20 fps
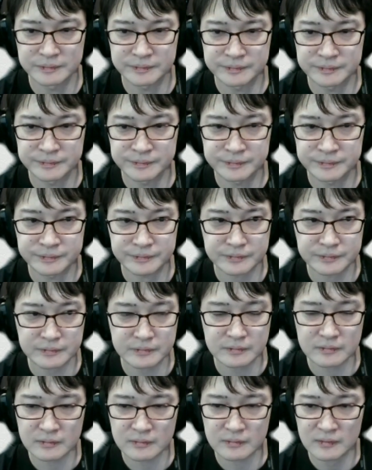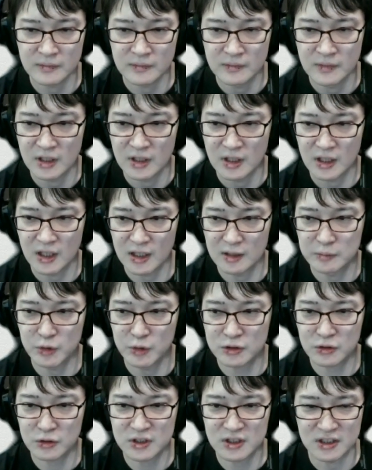learning of user vectors.